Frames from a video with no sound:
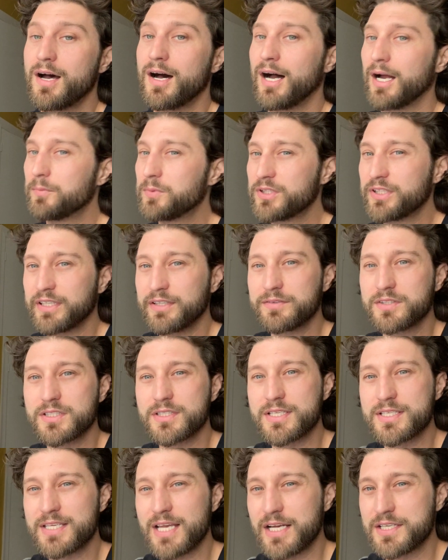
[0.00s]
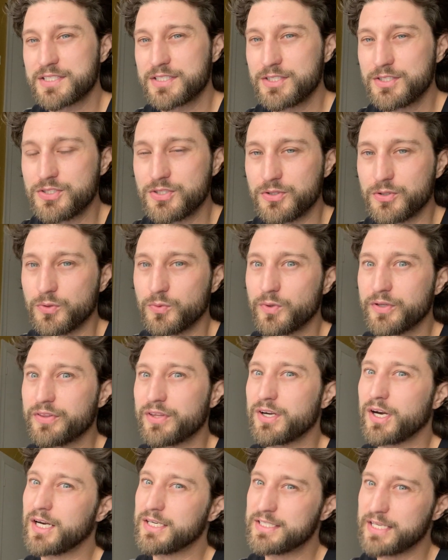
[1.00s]
I believe that this has to do with
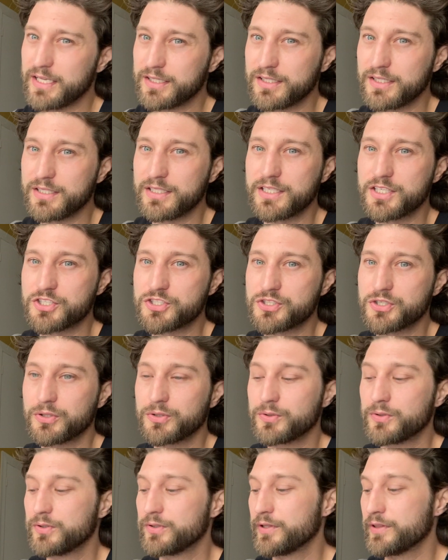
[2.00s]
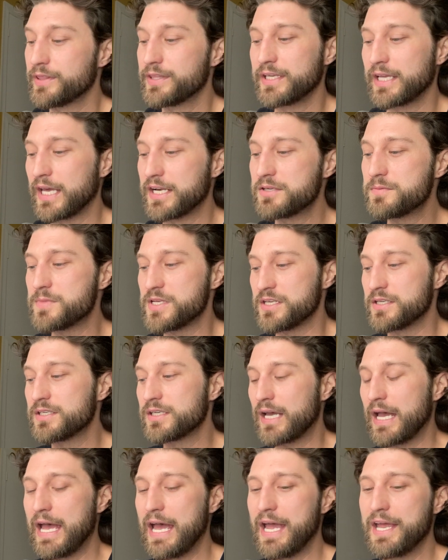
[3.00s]
an identity issue. The enemy
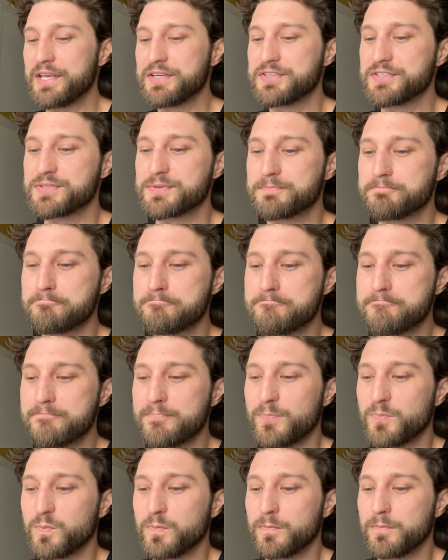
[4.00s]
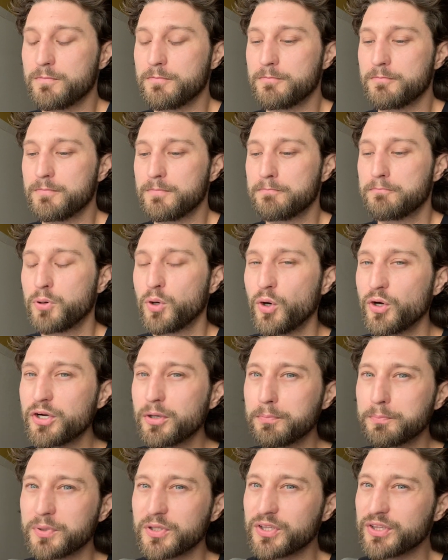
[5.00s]
has put a
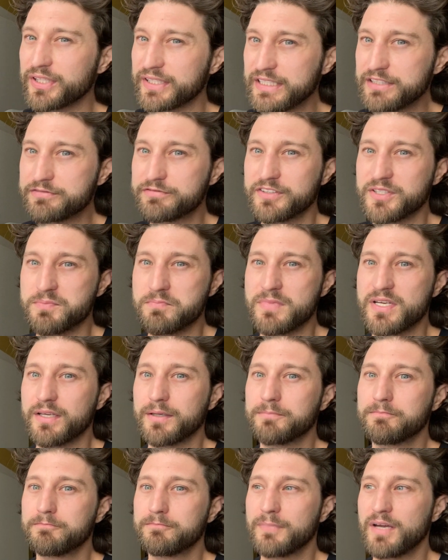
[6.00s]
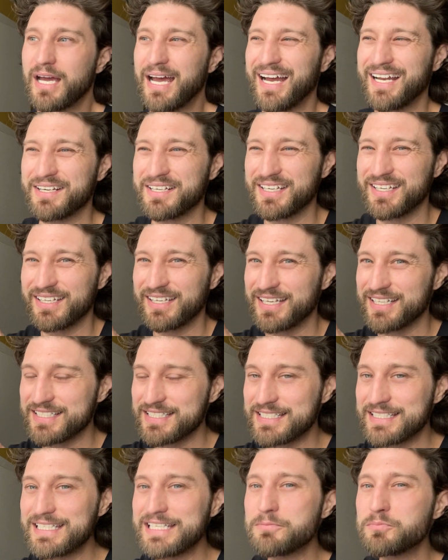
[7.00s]
belief in me at a
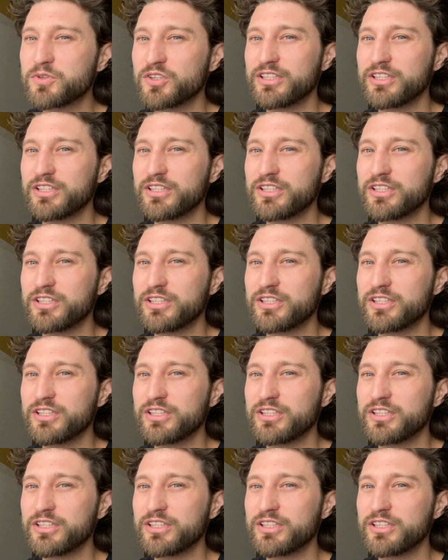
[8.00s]
deep